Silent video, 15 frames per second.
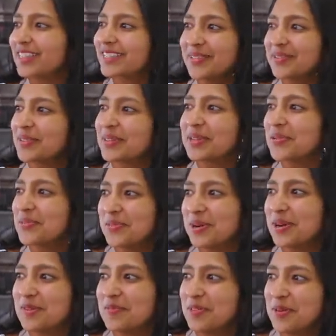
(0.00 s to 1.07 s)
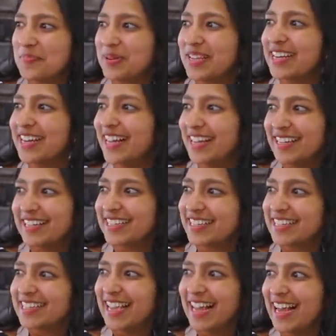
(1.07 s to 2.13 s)
there isn't really a word for peanut.
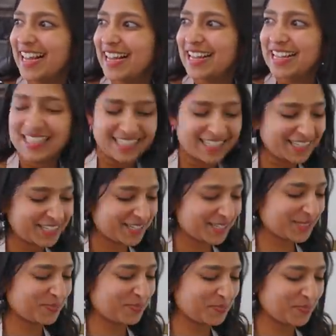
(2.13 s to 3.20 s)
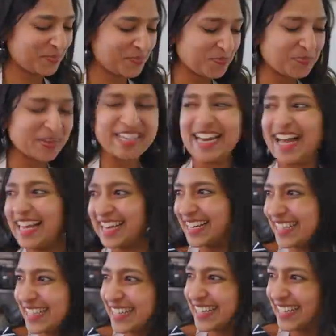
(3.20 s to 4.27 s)
Yeah, it's just
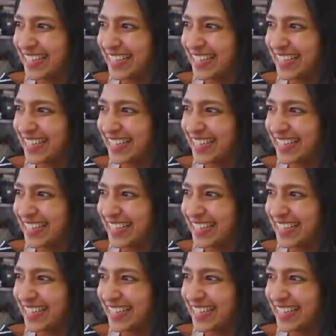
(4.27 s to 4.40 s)
peanut.